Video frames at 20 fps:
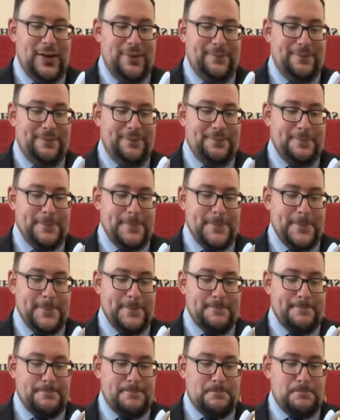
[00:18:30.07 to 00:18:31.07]

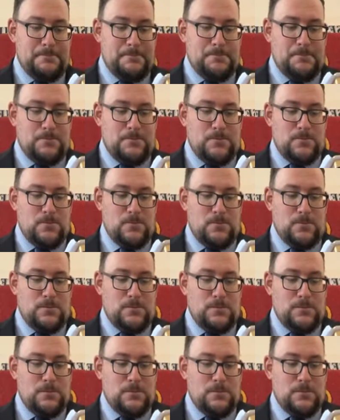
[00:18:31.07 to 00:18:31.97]
[no speech]